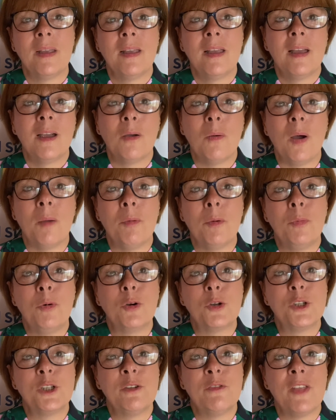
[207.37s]
quite a
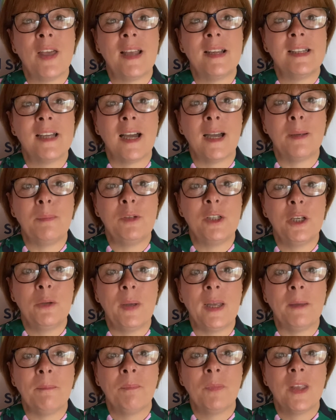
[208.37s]
proportion of their time
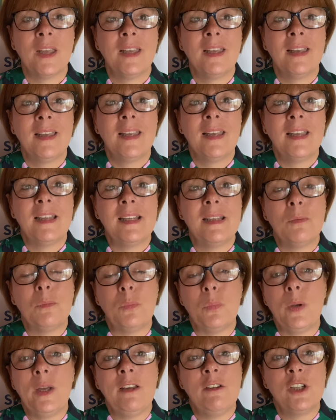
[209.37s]
doing.
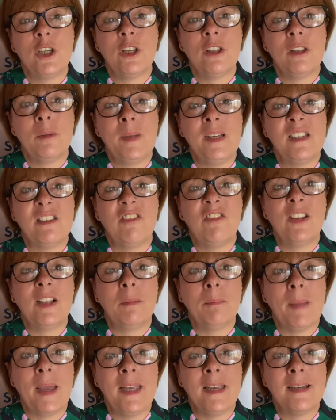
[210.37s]
We turned them into
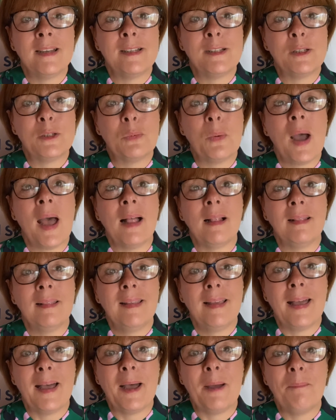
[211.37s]
filmmakers as well
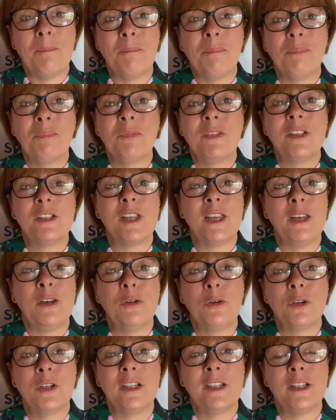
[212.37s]
in
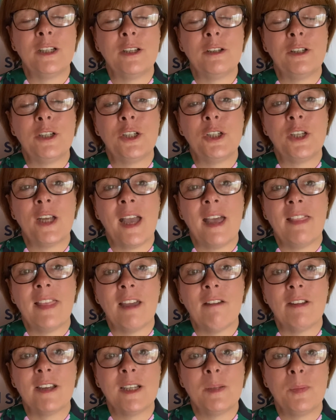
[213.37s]
order to share
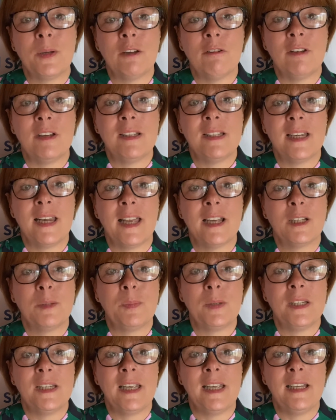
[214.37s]
their experience and
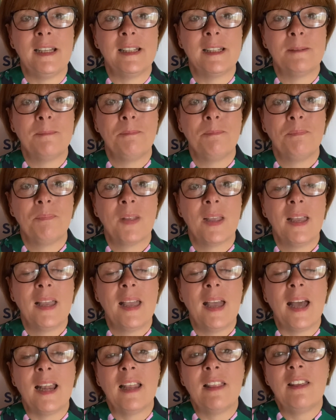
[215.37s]
expertise.
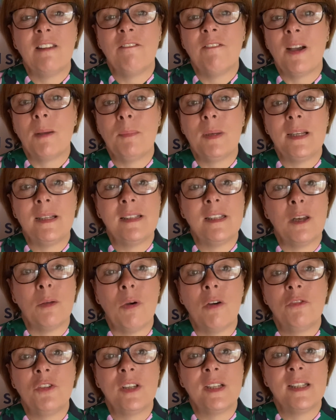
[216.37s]
And I think families,
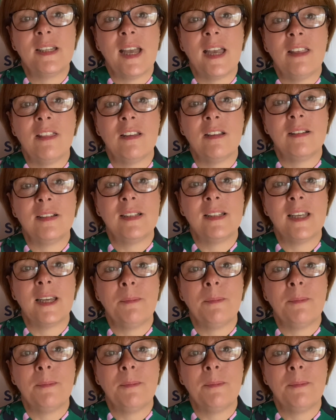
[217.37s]
often say that